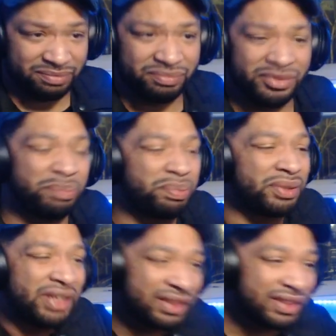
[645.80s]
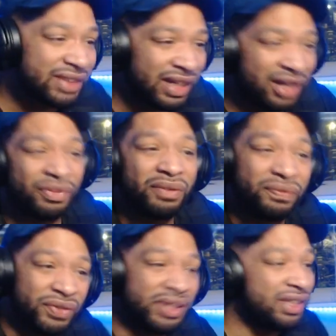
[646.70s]
The production of the
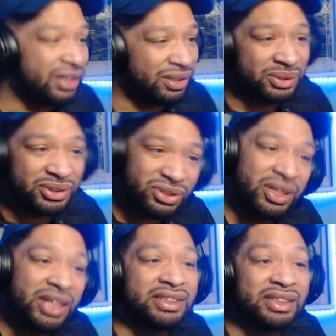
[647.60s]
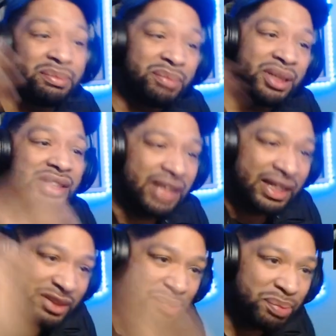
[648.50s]
video is crazy. The money
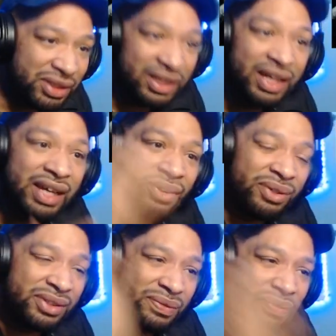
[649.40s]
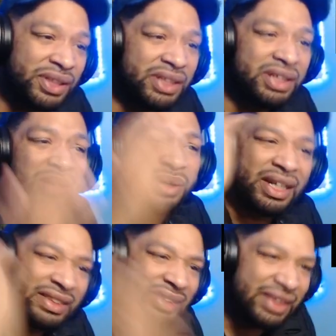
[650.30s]
that's spent on the video
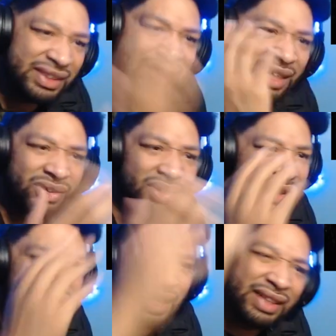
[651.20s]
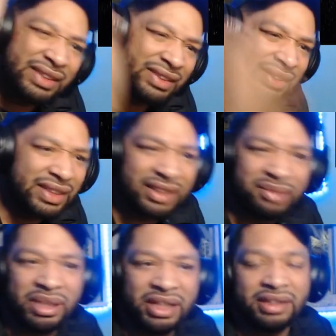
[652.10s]
and the detail and all that is
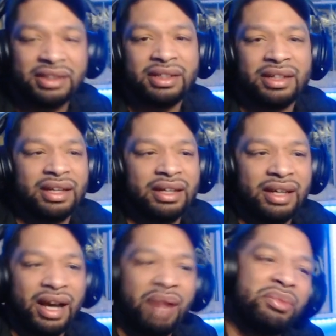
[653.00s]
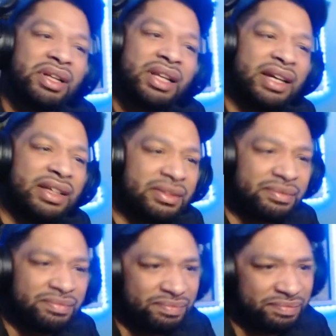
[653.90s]
sick, man. I'm like,
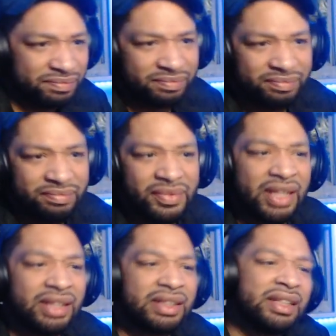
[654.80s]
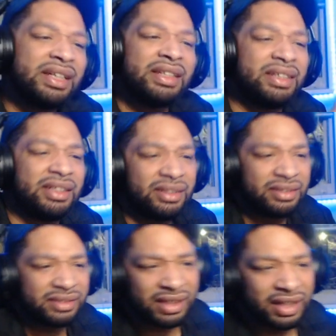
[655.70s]
clearly,
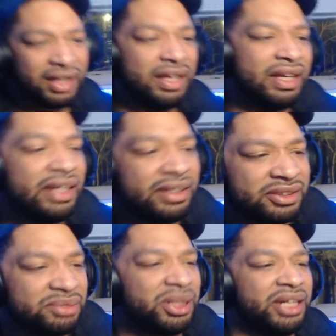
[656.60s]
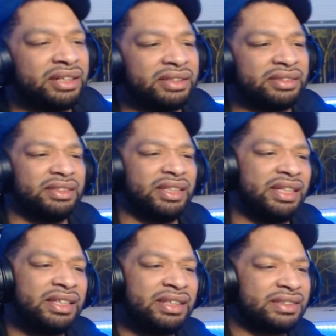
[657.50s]
here's where
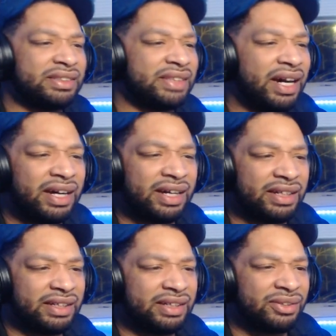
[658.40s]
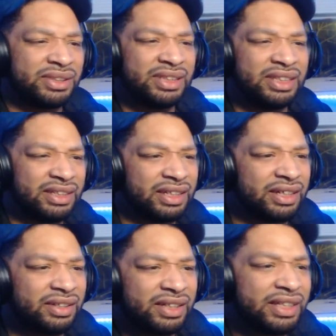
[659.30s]
he died, or did he
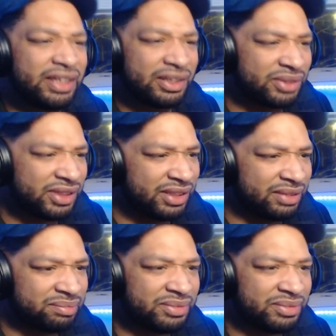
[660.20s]
kill? He killed him,